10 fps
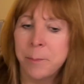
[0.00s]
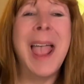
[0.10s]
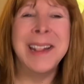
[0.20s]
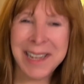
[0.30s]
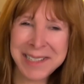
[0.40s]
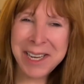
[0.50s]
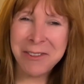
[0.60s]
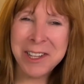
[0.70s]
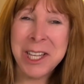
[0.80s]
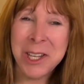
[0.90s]
And that's
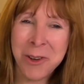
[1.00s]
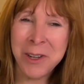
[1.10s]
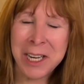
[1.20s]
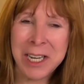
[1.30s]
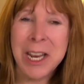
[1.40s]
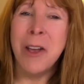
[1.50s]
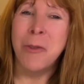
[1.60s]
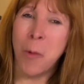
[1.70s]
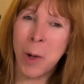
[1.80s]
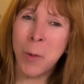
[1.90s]
everything you need
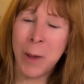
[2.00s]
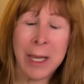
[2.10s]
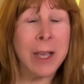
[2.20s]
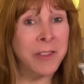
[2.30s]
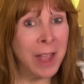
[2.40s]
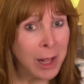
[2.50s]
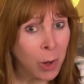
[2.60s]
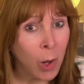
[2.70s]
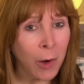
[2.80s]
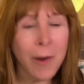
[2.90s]
for 1 week, if not
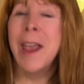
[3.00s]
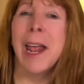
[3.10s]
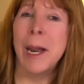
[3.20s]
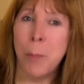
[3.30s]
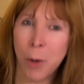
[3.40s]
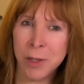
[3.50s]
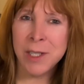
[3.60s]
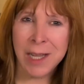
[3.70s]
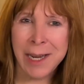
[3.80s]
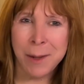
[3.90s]
longer, in a
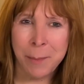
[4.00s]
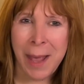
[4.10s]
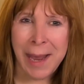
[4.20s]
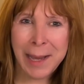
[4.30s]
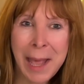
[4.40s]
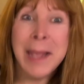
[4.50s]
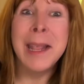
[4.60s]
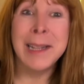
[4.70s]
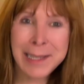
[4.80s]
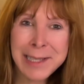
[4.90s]
personal item bag.
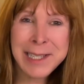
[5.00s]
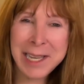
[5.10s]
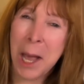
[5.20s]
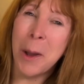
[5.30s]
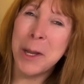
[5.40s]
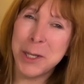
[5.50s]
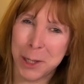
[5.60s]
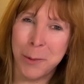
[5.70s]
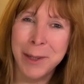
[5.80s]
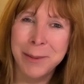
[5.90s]
Now let's see how I
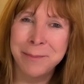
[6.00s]
do.